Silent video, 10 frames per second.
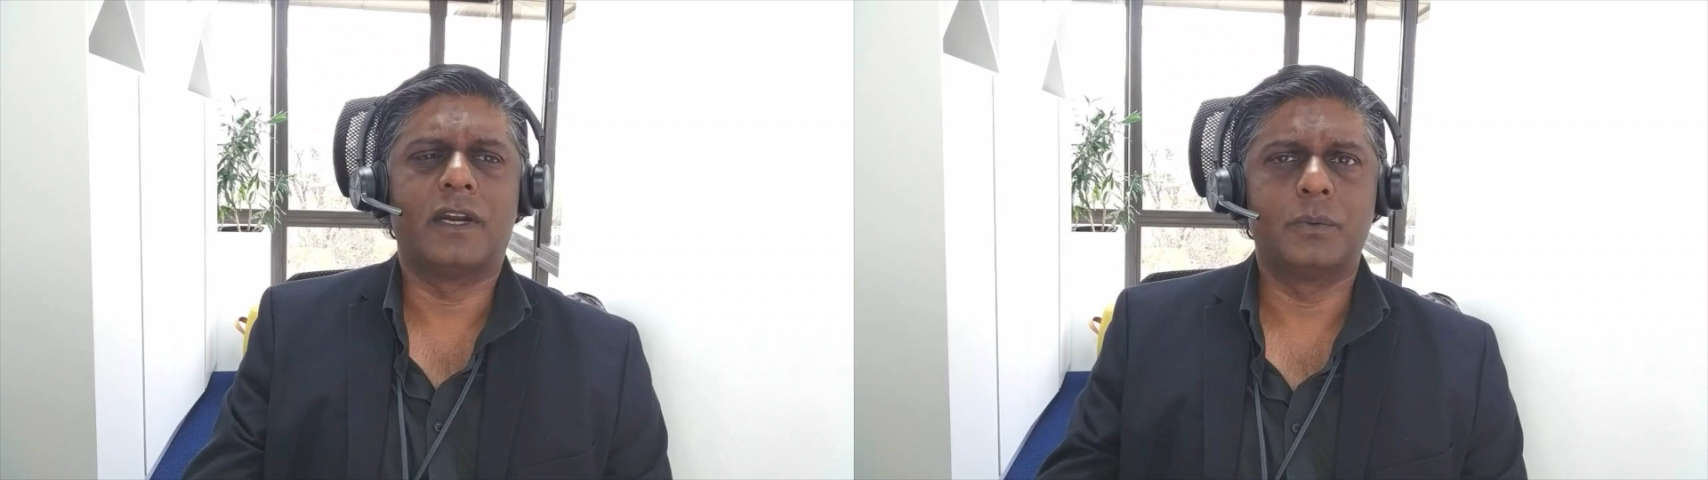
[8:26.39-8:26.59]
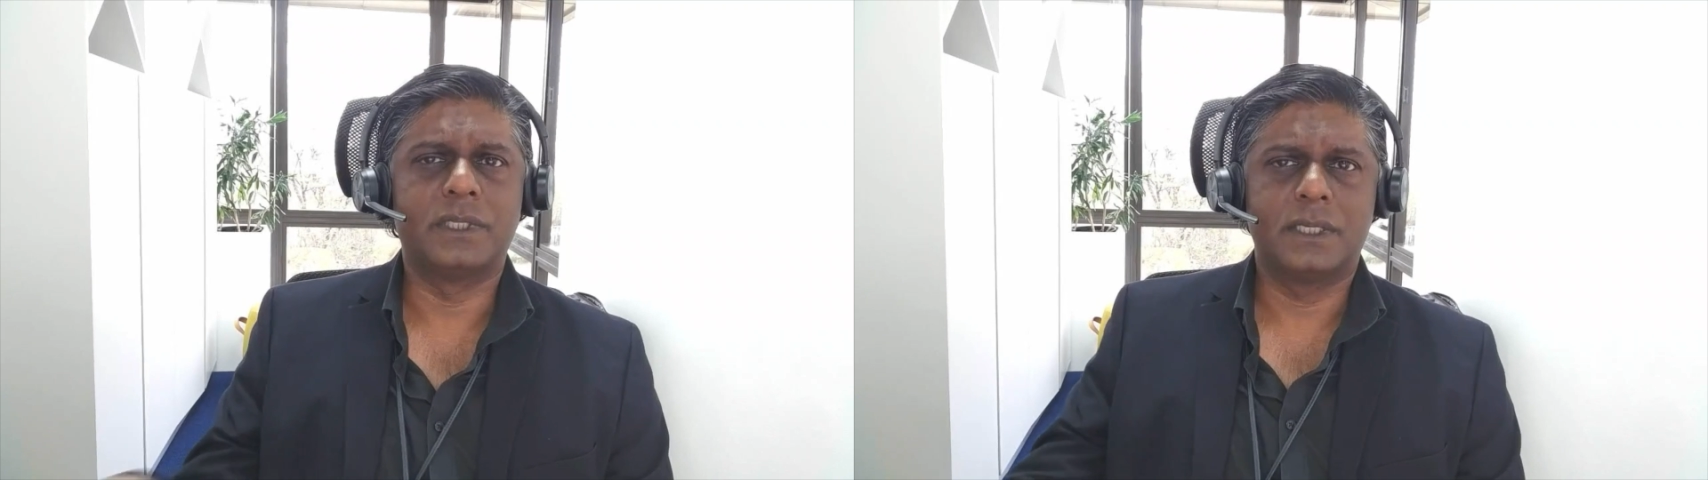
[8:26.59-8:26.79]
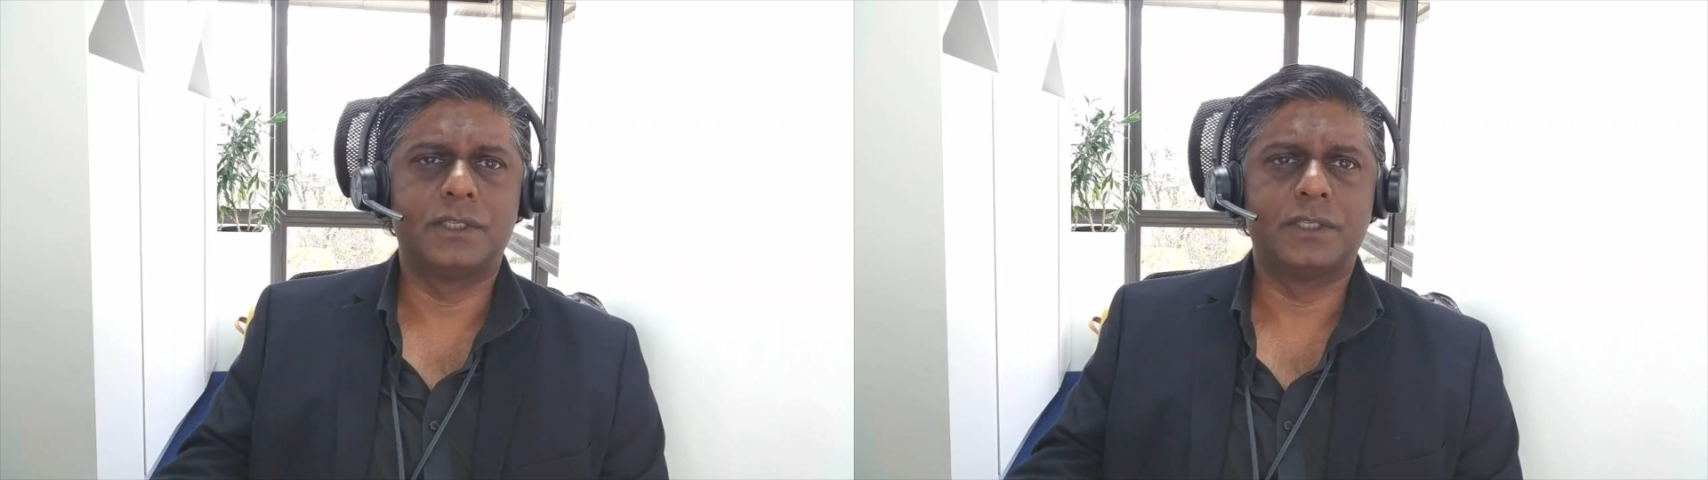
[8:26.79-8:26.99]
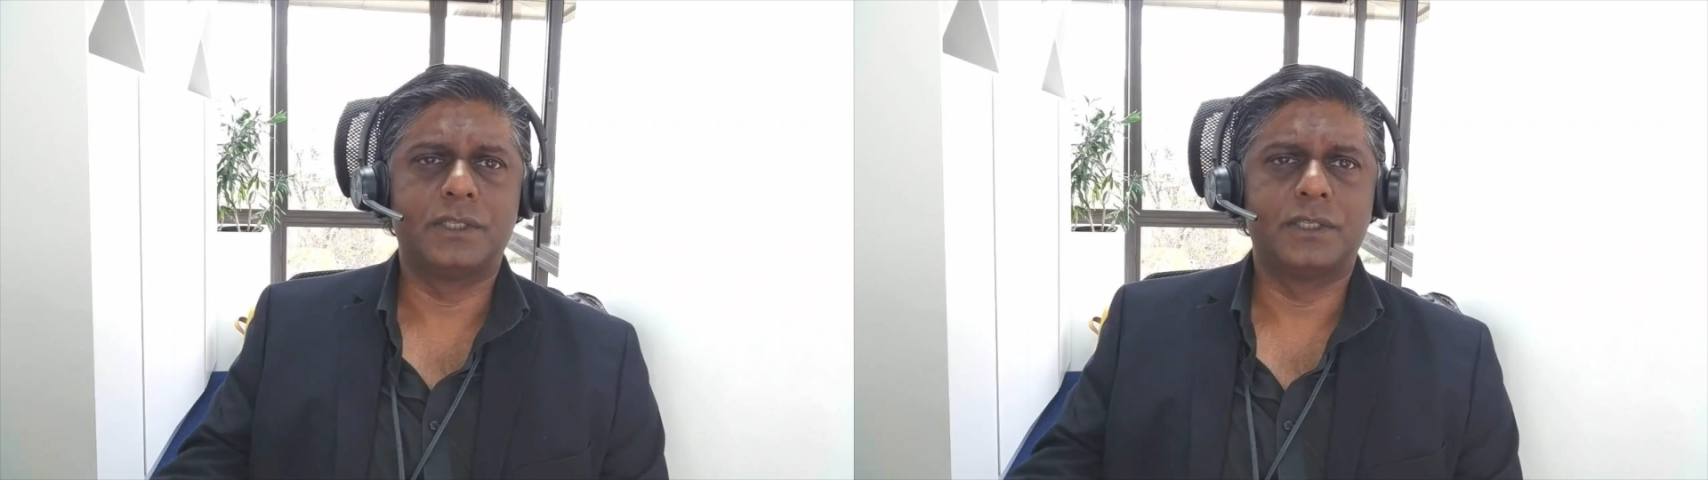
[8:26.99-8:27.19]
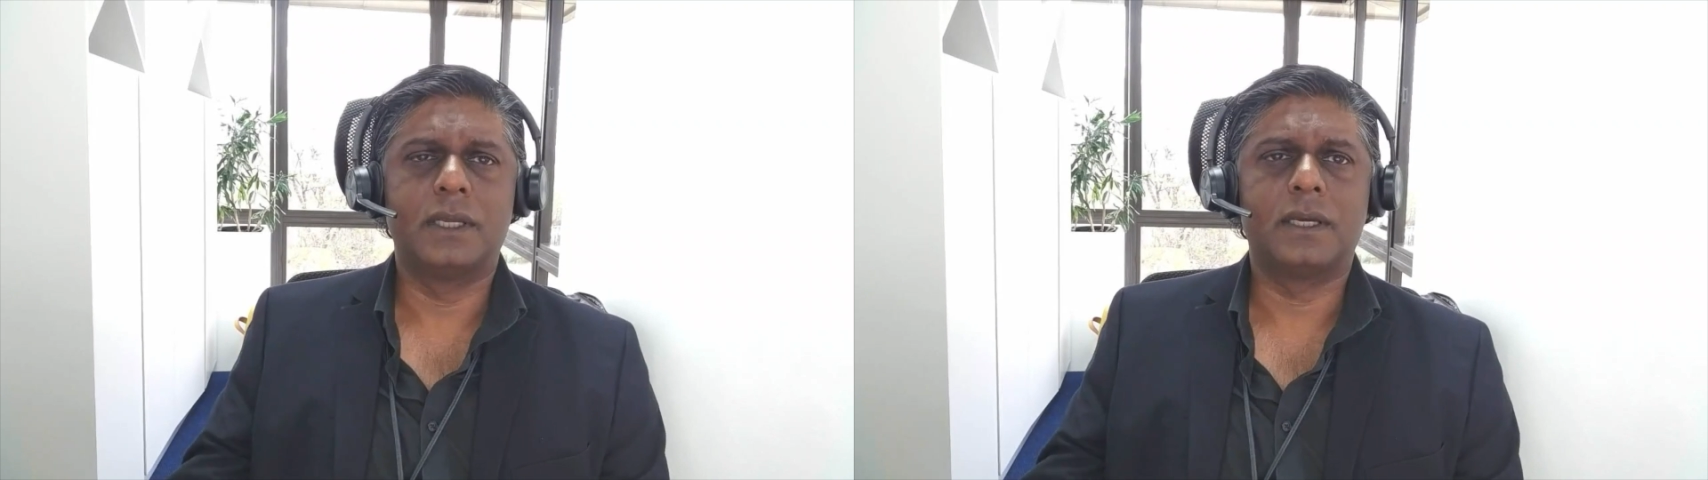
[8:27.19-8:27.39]
like we said just
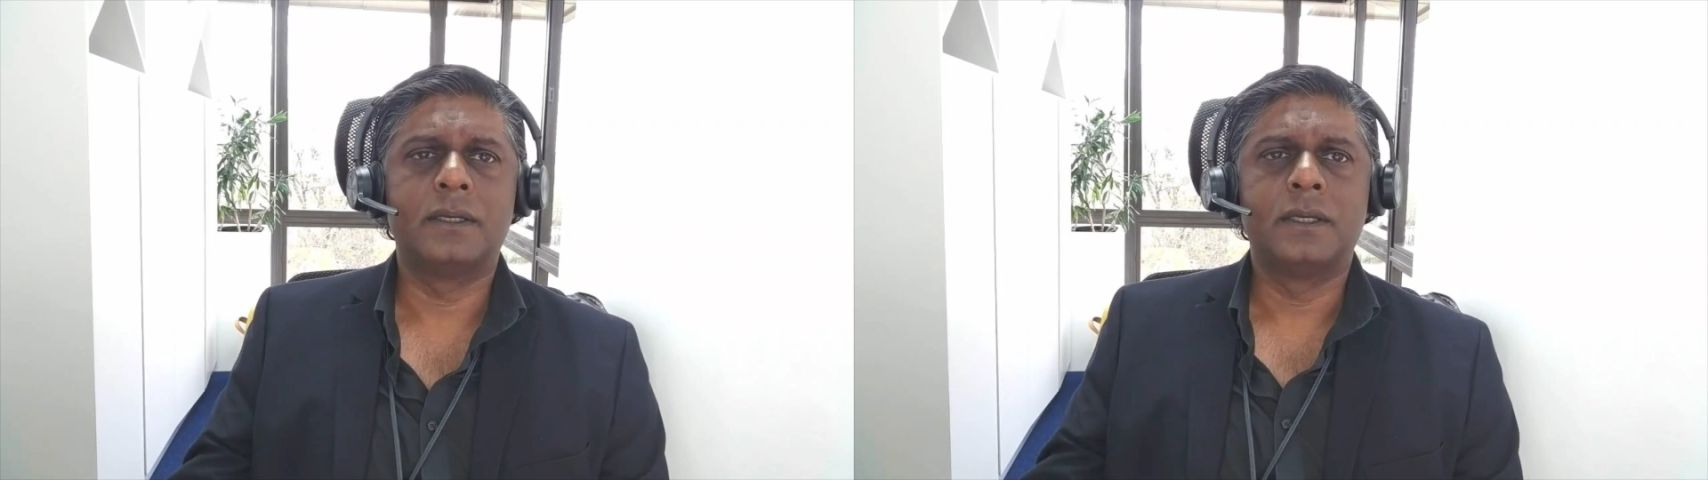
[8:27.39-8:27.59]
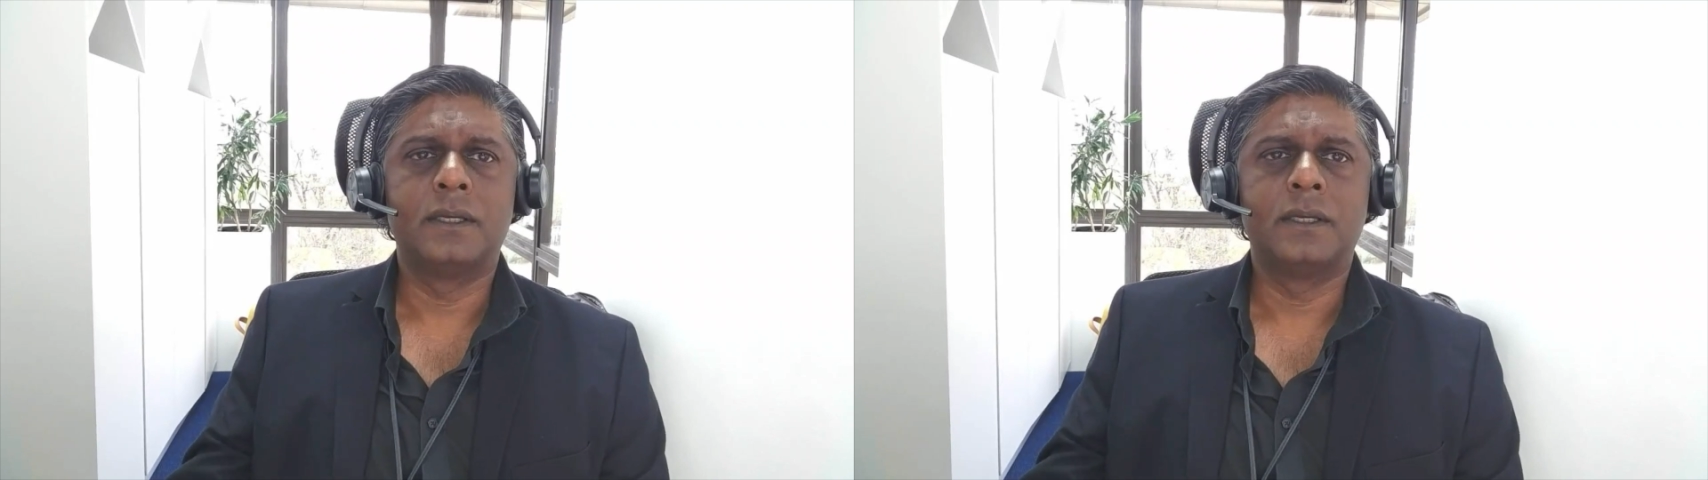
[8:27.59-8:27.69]
earlier.